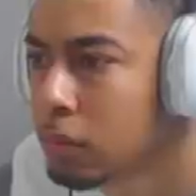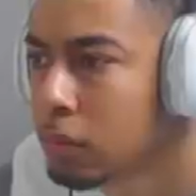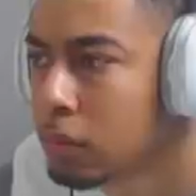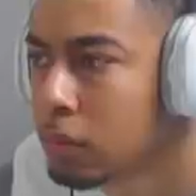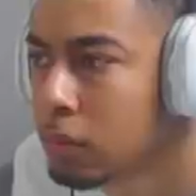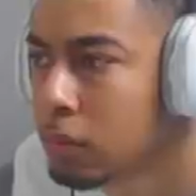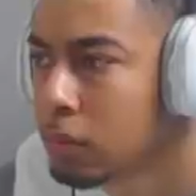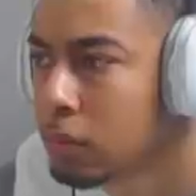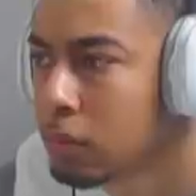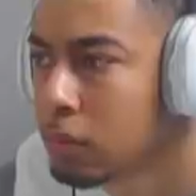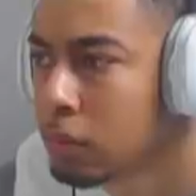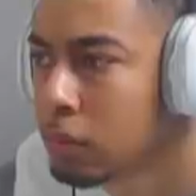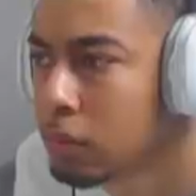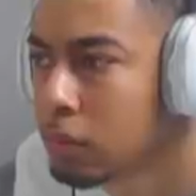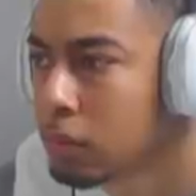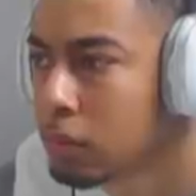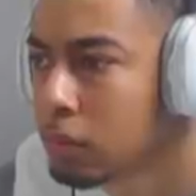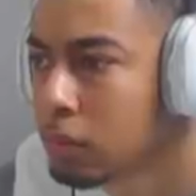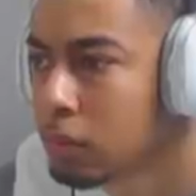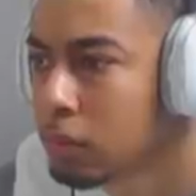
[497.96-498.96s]

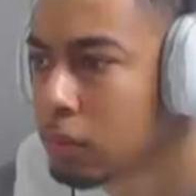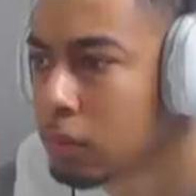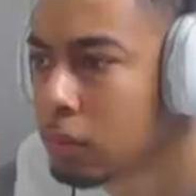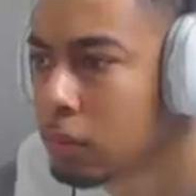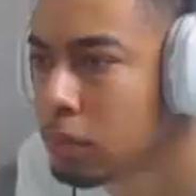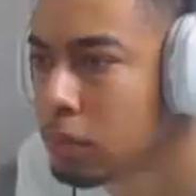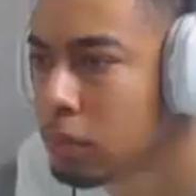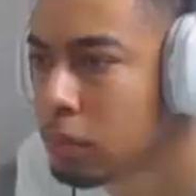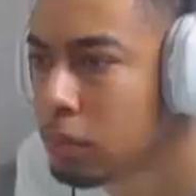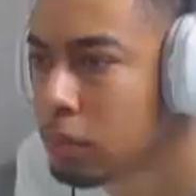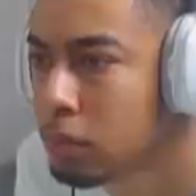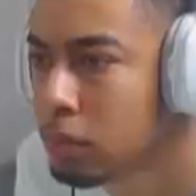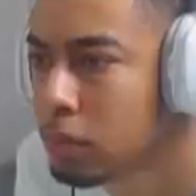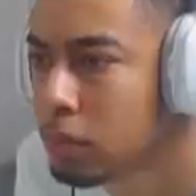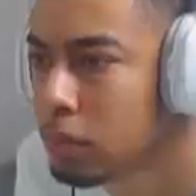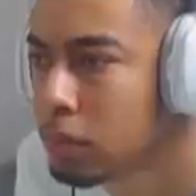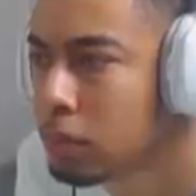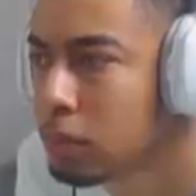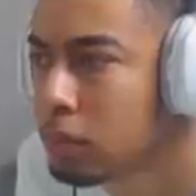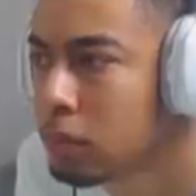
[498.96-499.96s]

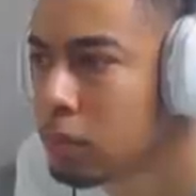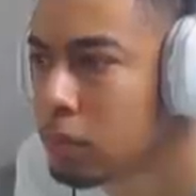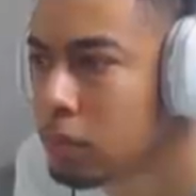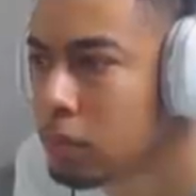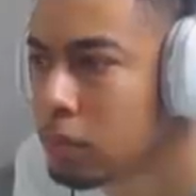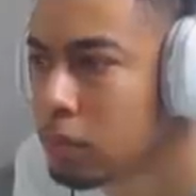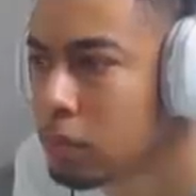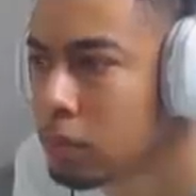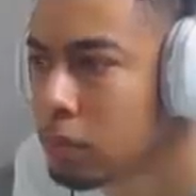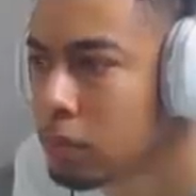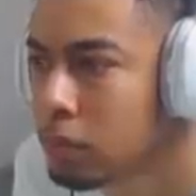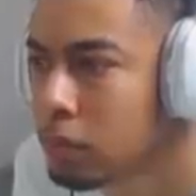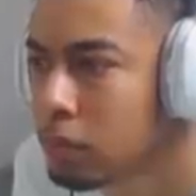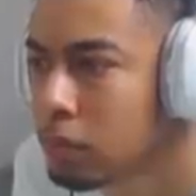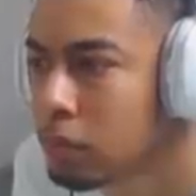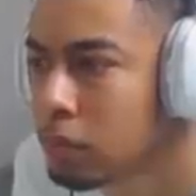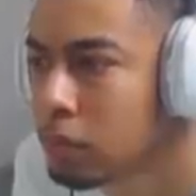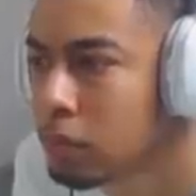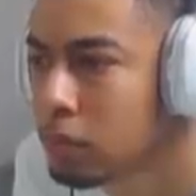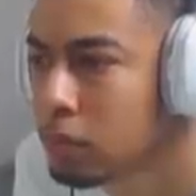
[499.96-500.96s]

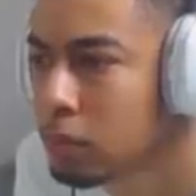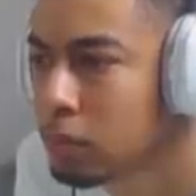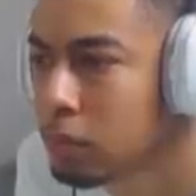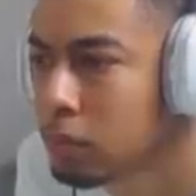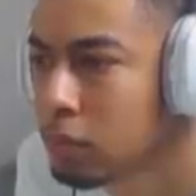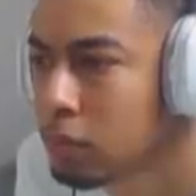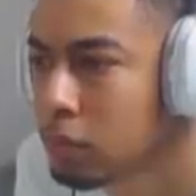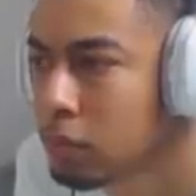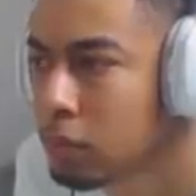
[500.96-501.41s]
(silence)